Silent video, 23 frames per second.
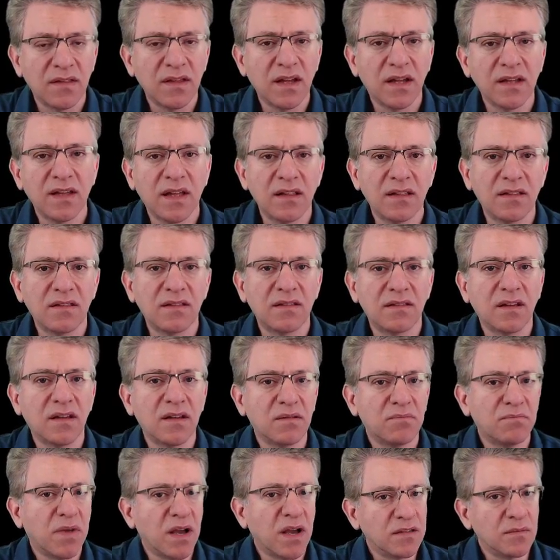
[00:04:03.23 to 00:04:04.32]
That gets
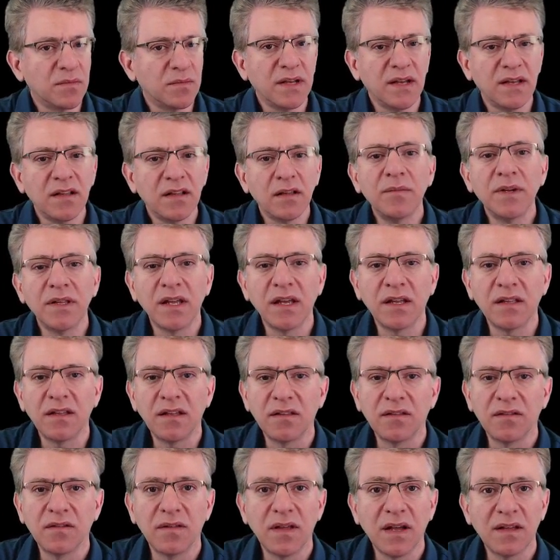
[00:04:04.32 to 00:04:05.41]
possibly
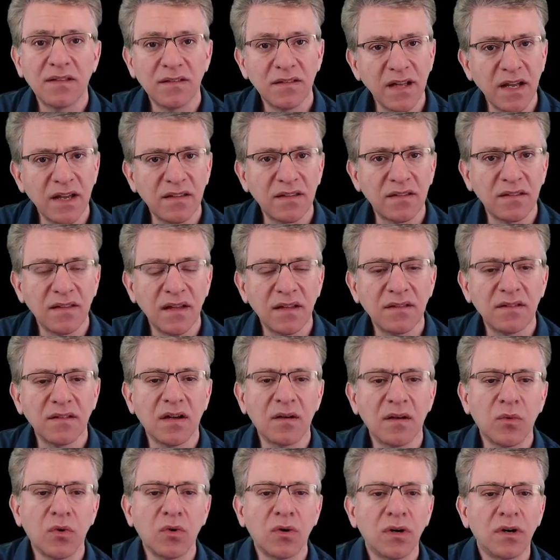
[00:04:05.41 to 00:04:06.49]
eliminated. So that's less, that's
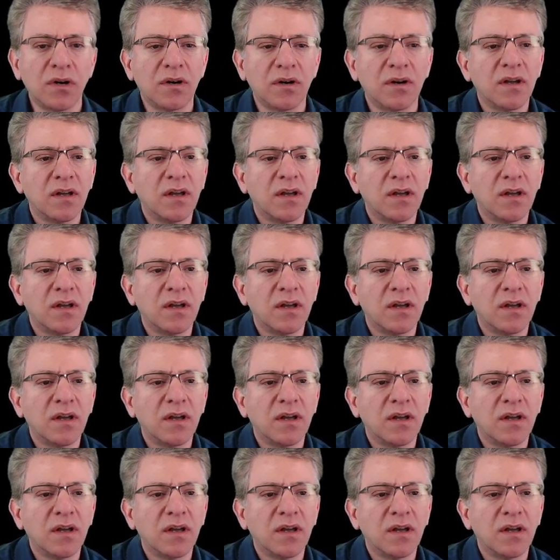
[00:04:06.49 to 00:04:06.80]
not more.